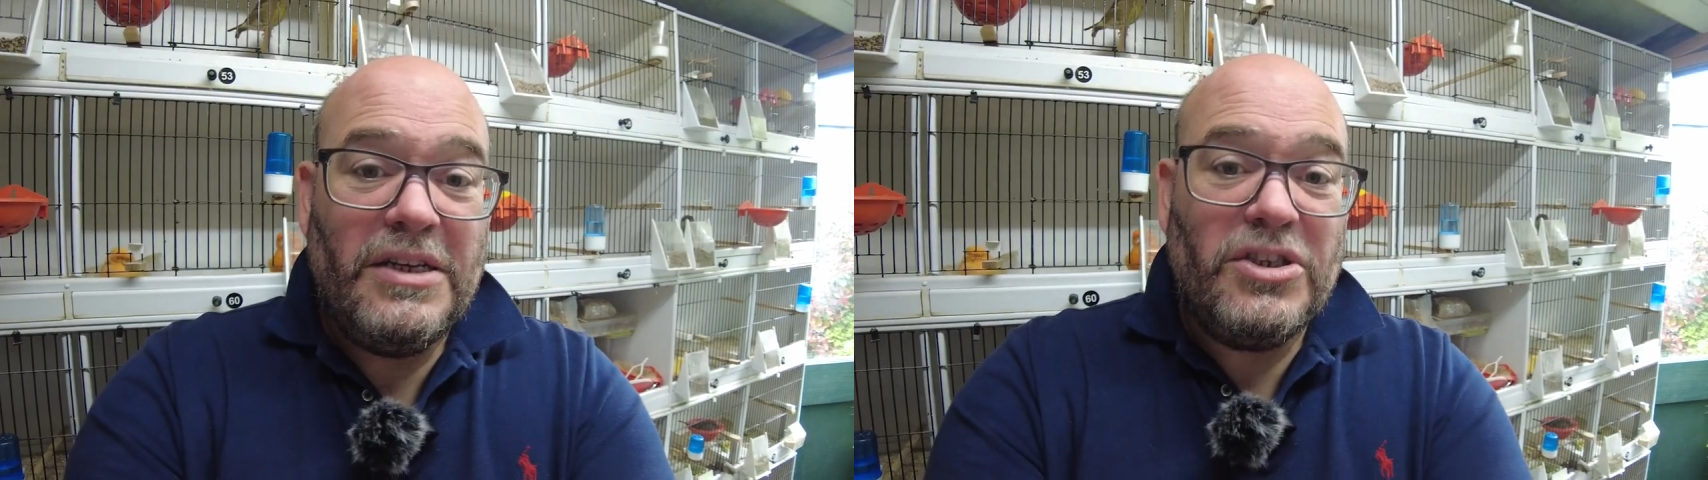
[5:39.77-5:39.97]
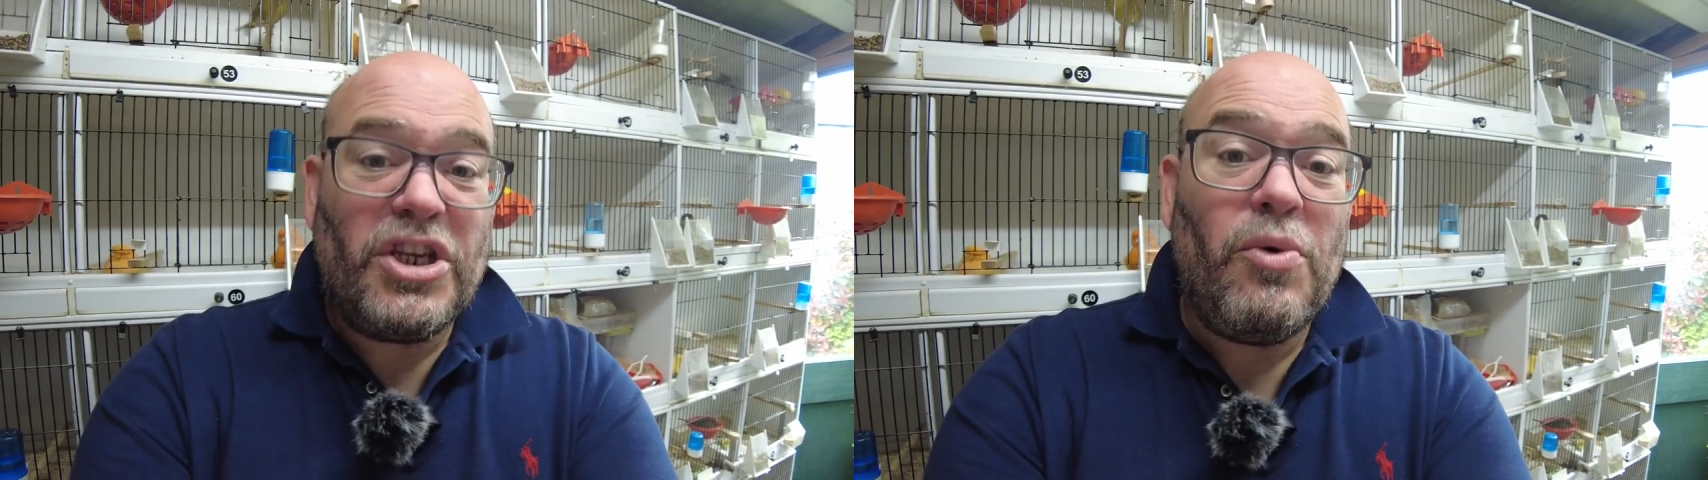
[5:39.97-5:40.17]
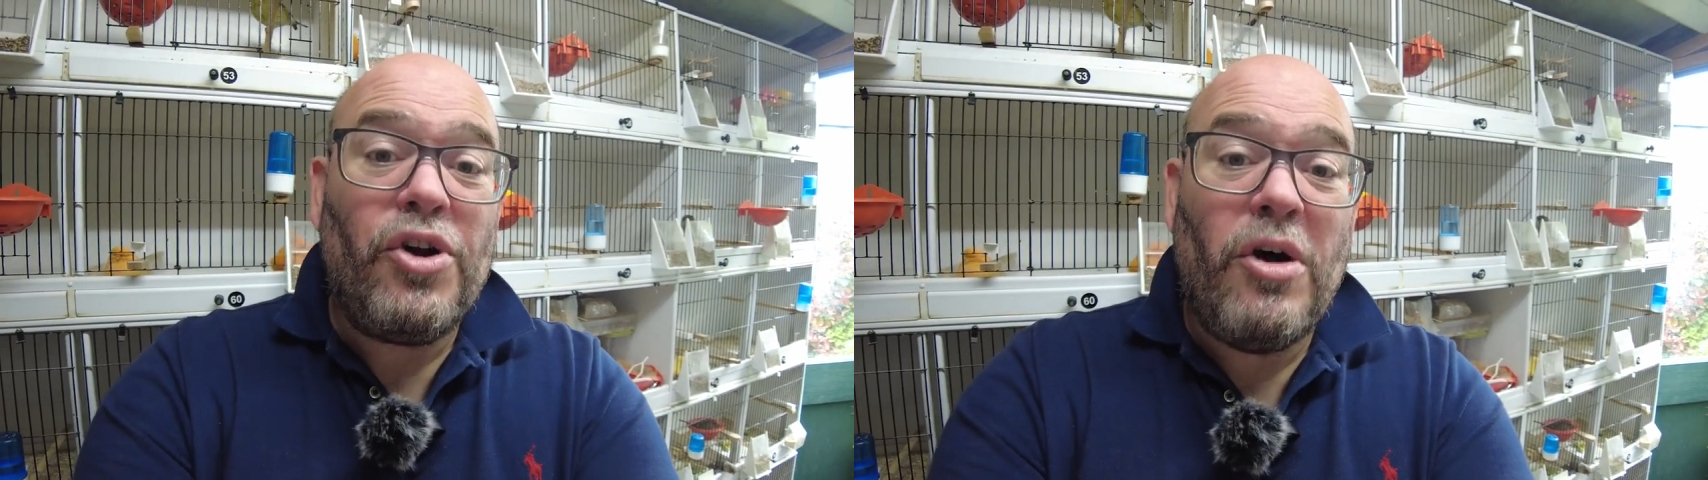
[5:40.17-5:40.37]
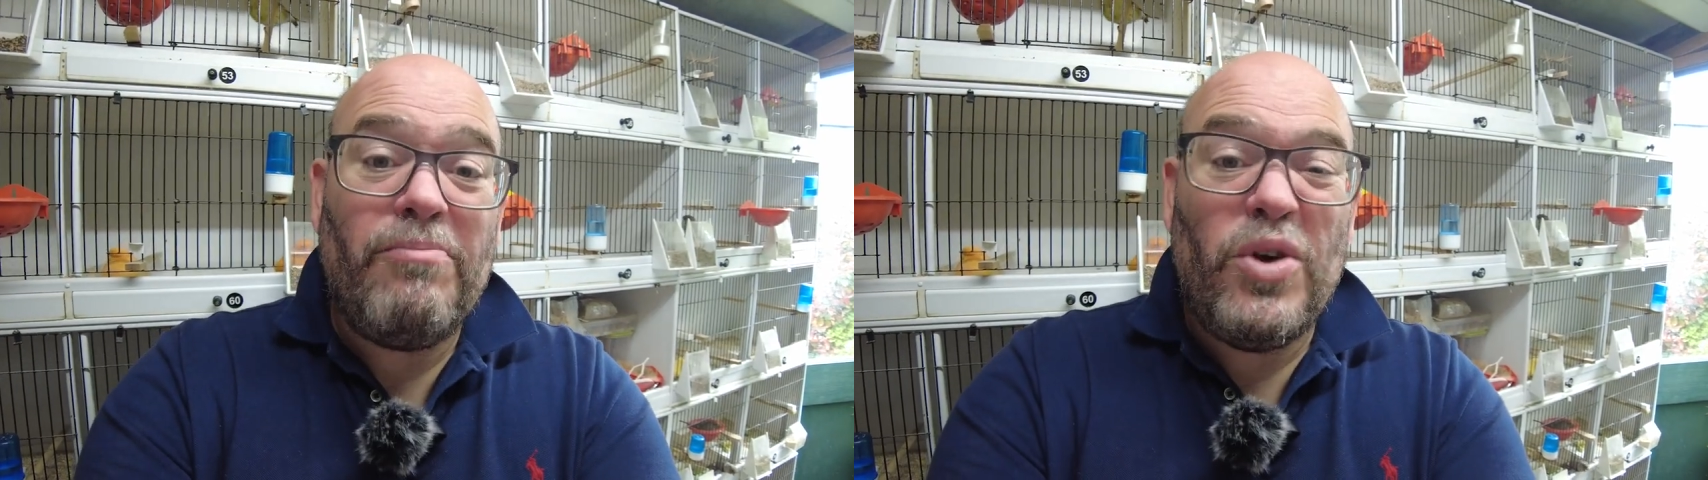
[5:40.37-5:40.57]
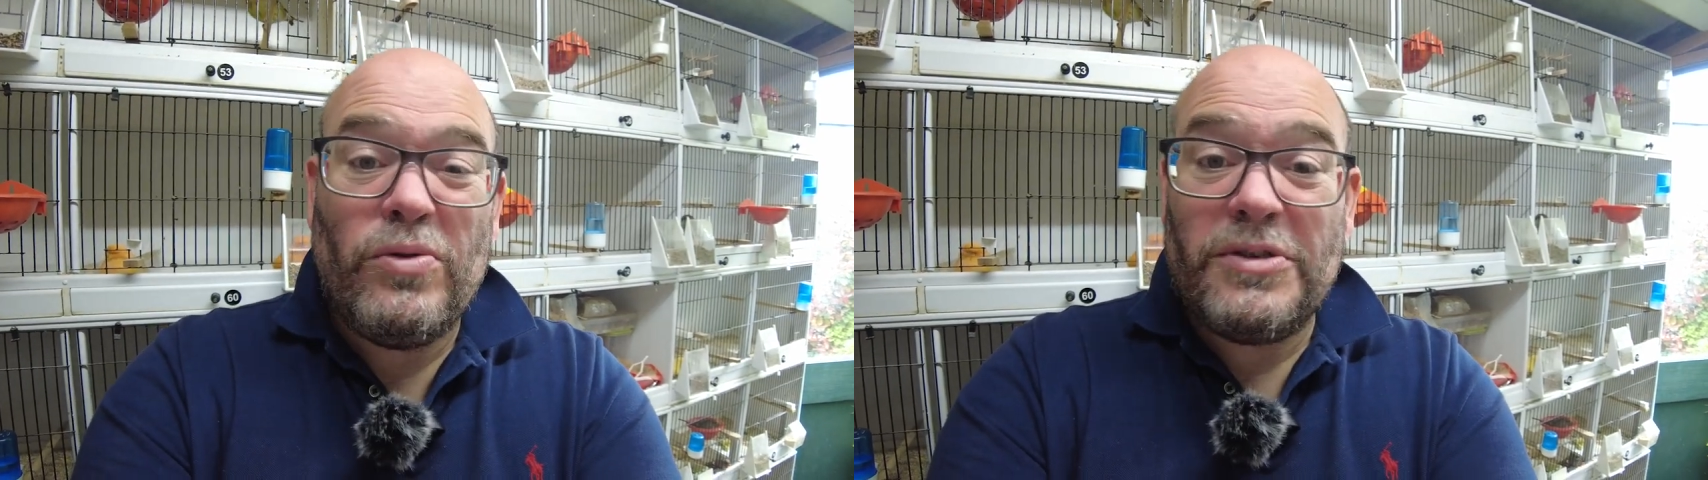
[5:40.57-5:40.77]
So on our
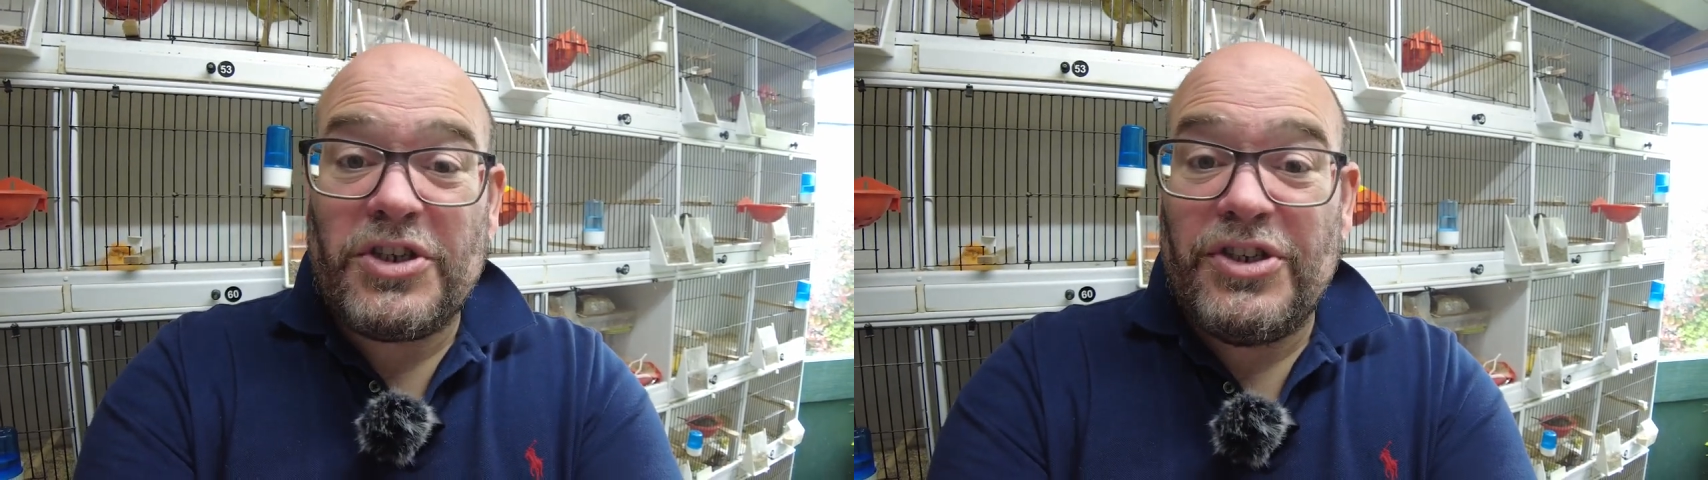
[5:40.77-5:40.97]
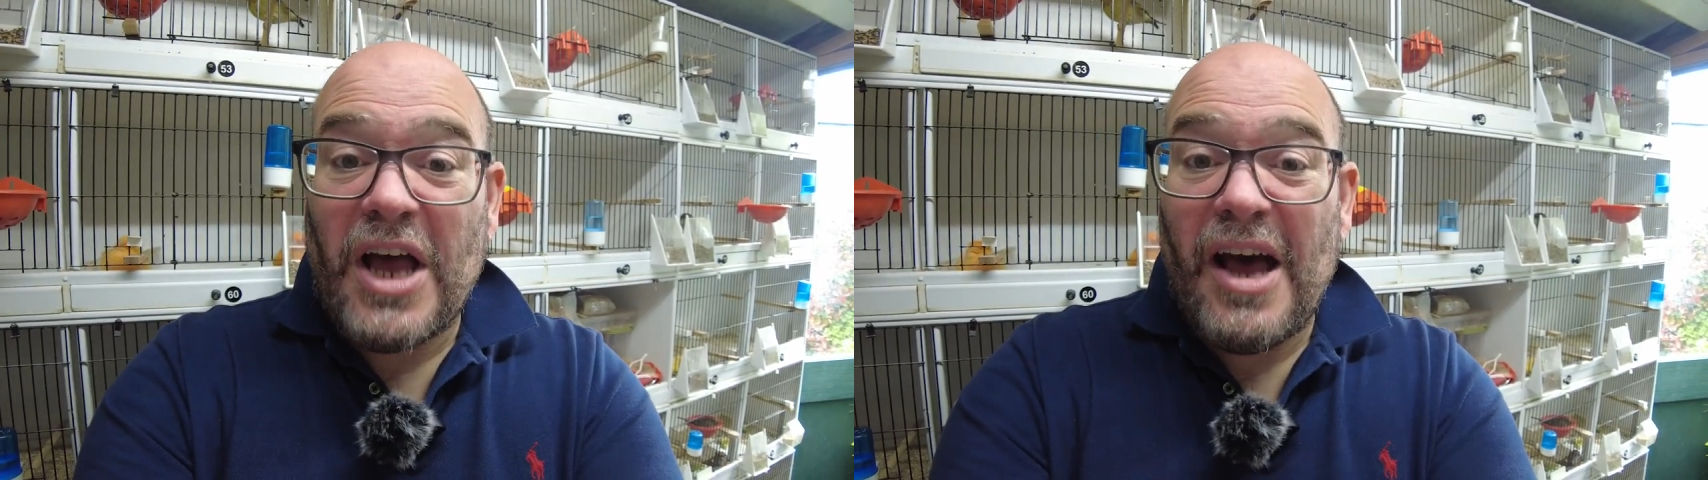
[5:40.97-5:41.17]
mules and